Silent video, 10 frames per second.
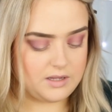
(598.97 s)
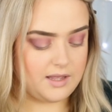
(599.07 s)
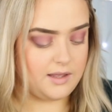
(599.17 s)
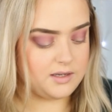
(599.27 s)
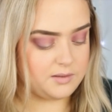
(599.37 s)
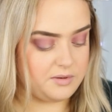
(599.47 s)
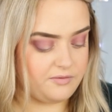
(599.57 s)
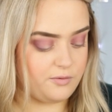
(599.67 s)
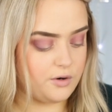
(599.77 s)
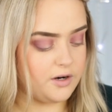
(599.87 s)
And
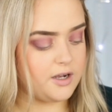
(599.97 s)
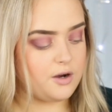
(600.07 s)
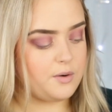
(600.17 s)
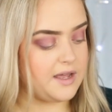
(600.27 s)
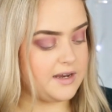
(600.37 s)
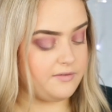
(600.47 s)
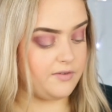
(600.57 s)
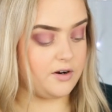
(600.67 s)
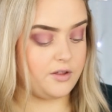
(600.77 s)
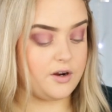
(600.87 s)
before I go any
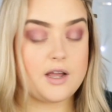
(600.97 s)
further,